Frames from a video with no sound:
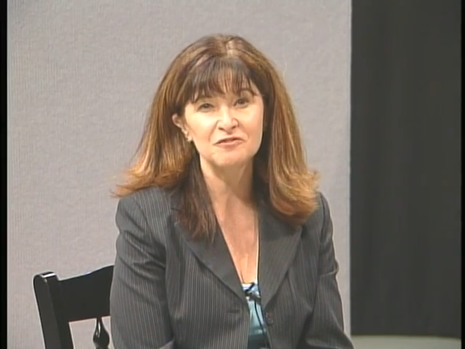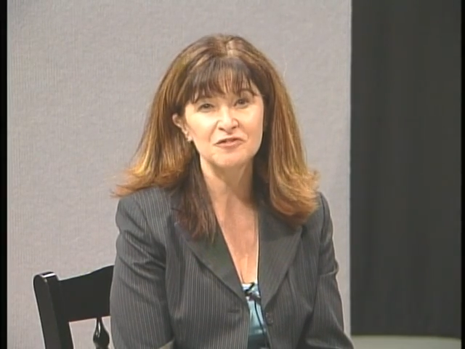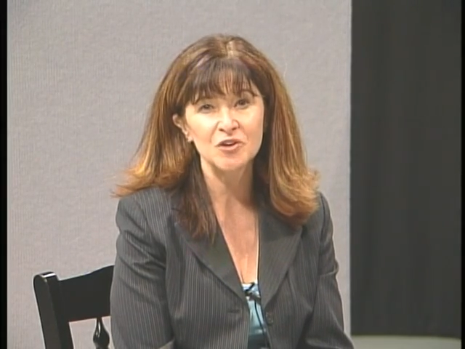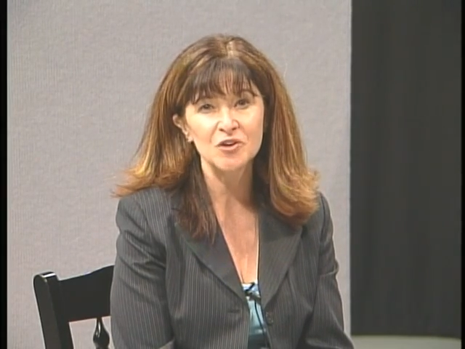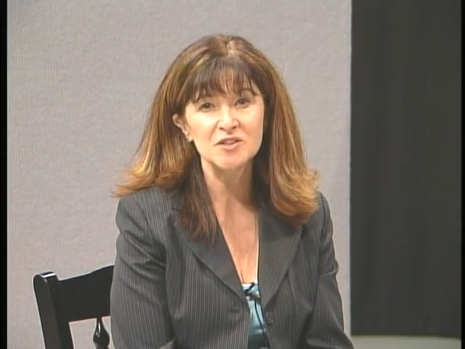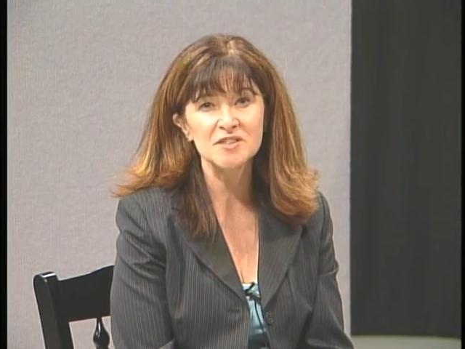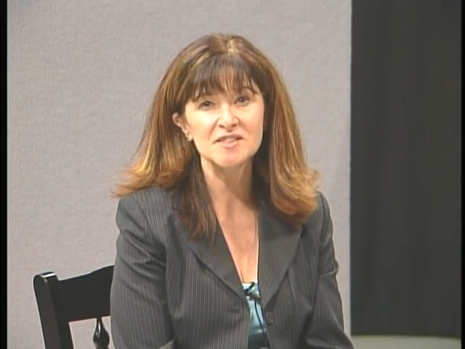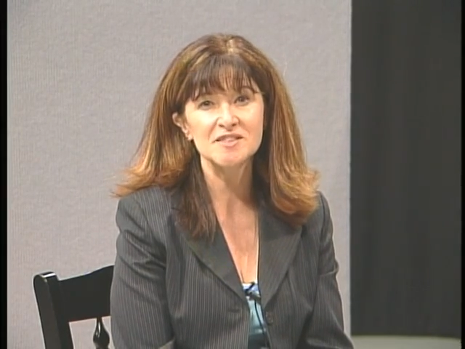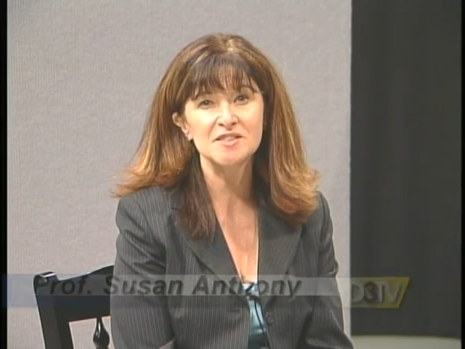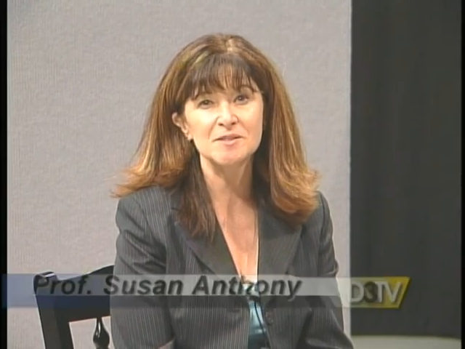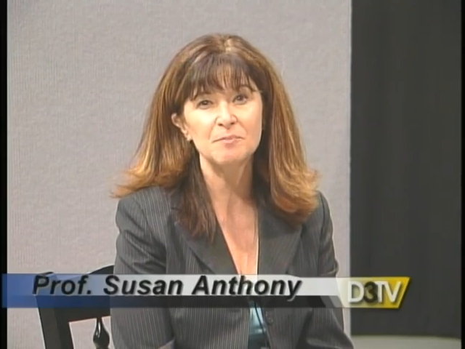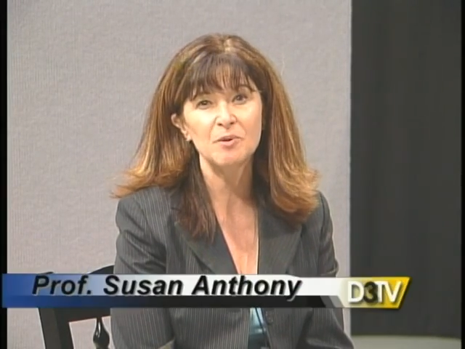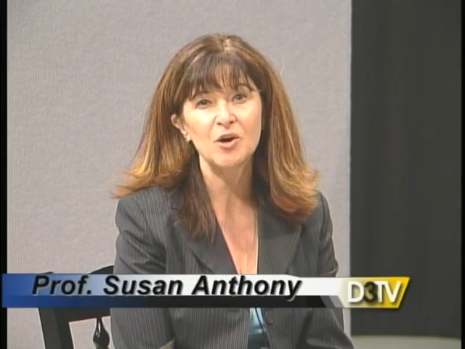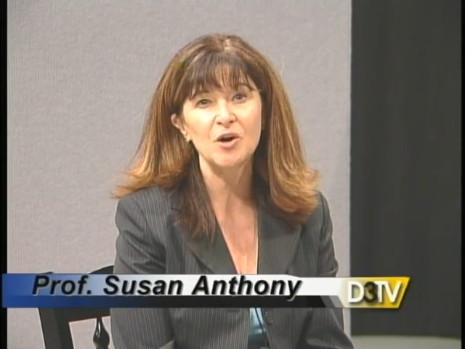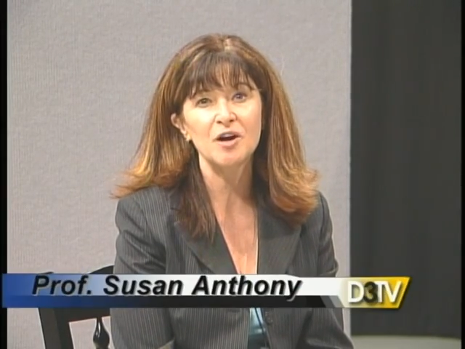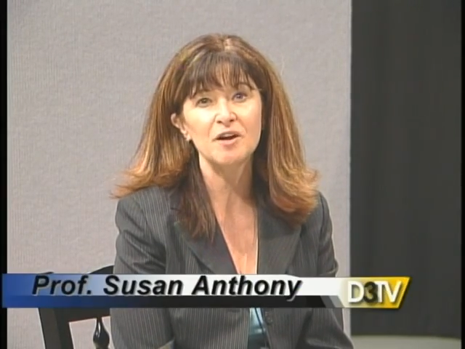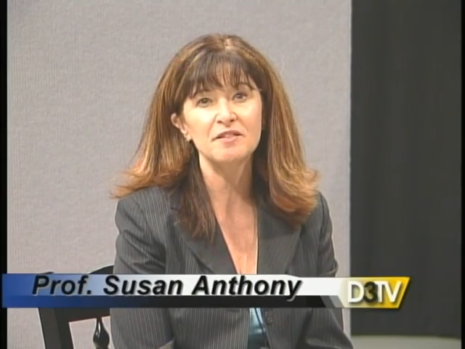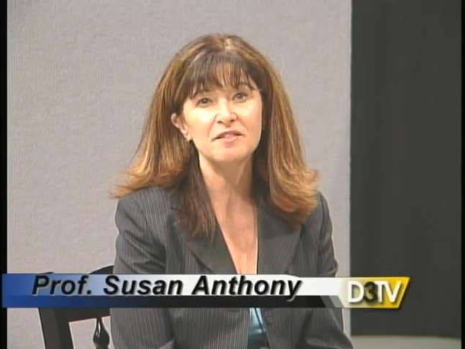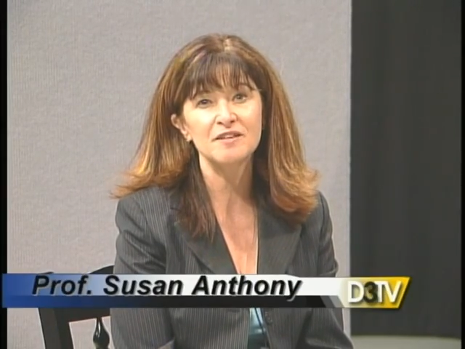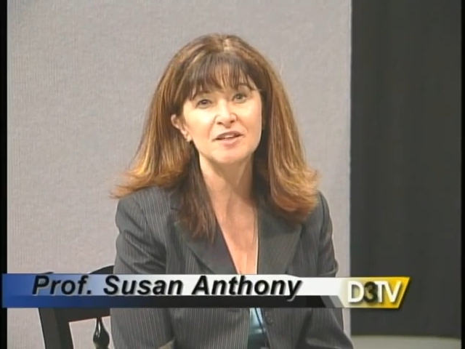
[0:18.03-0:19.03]
first
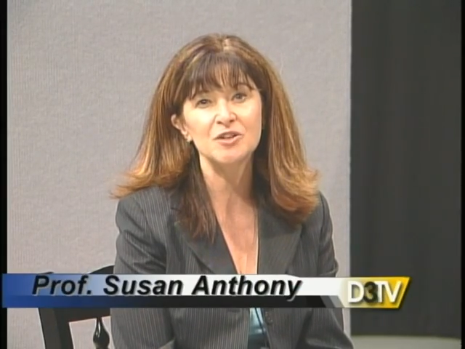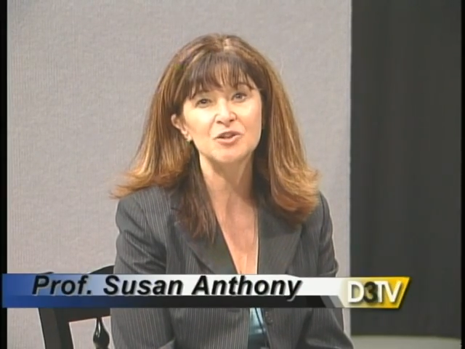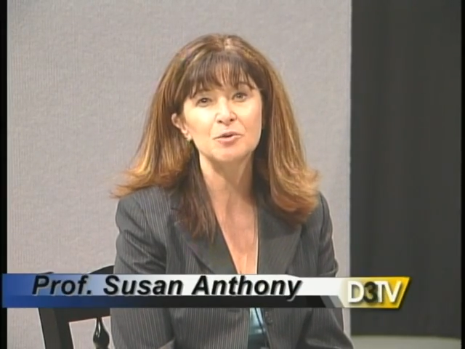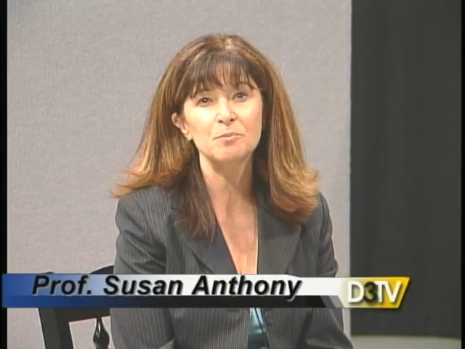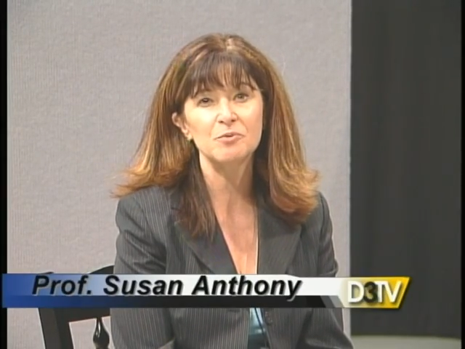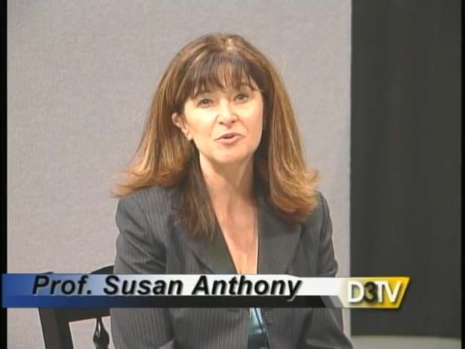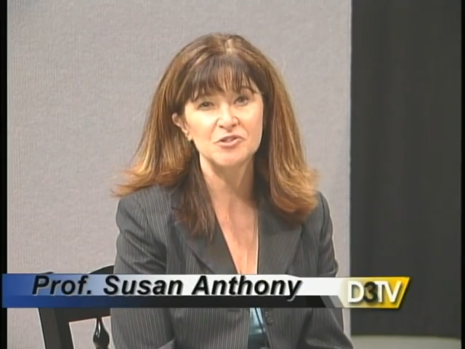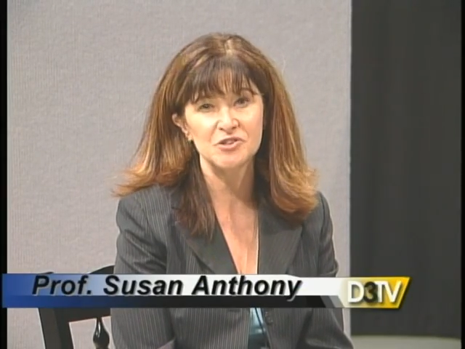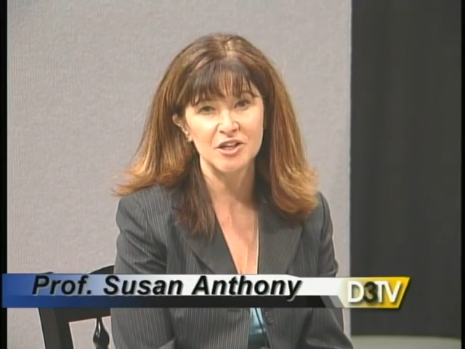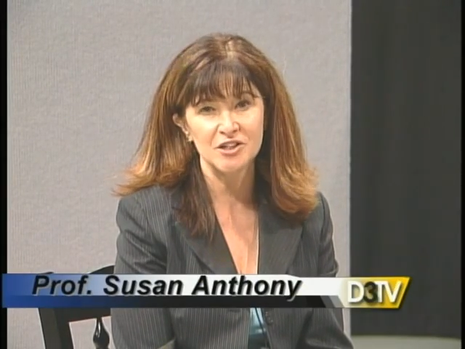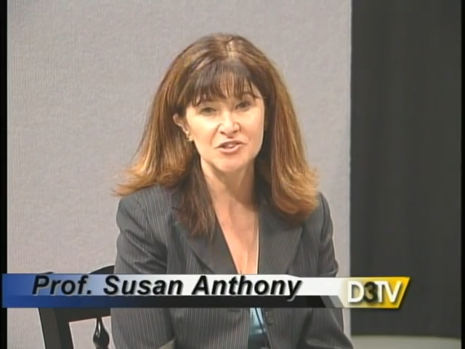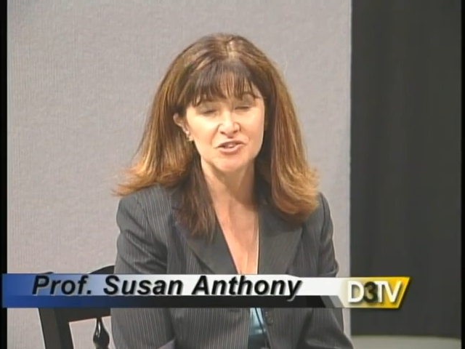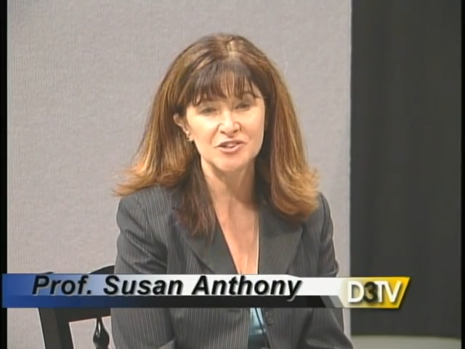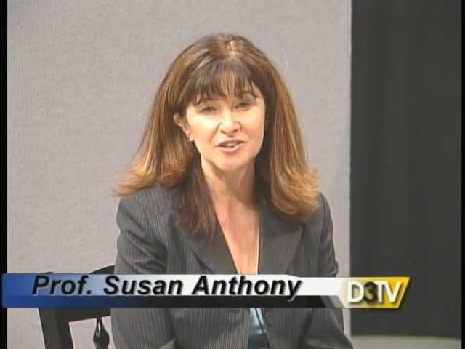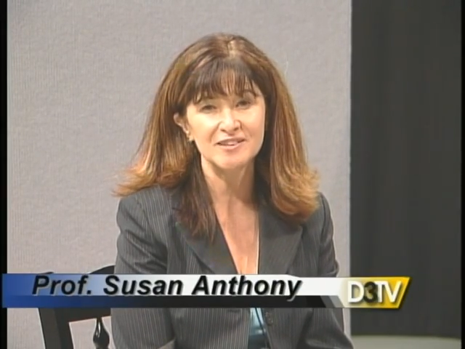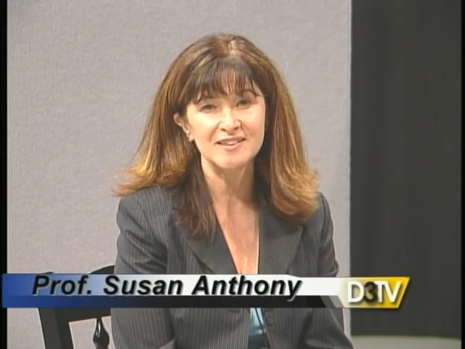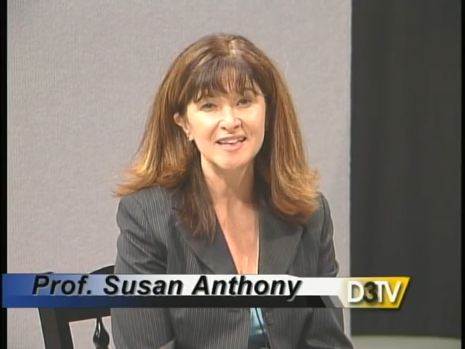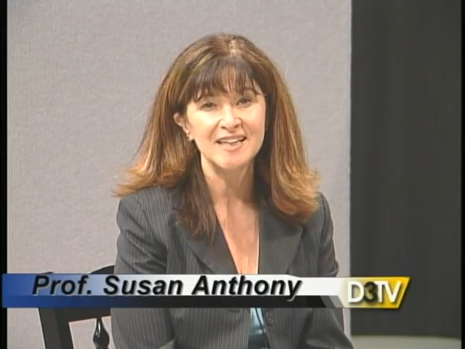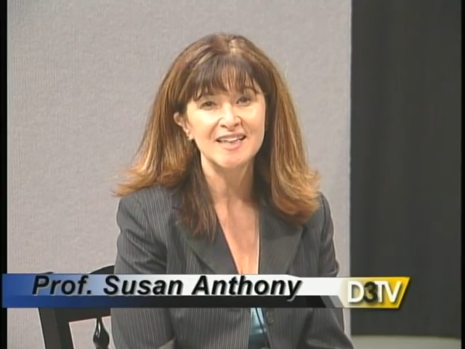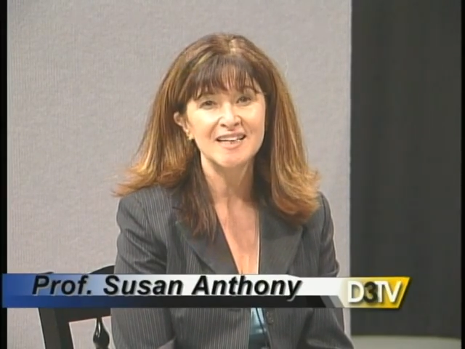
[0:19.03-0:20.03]
DePauw Theater
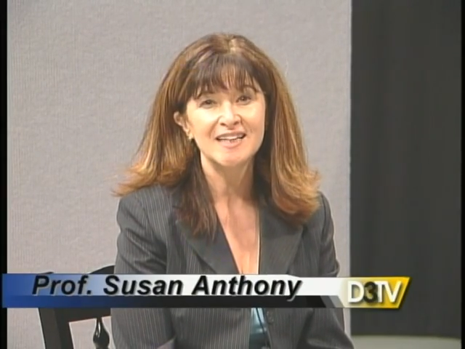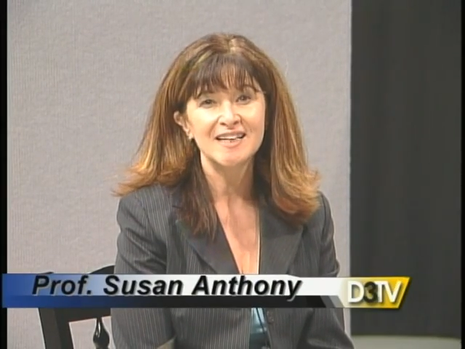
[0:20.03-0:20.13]
production,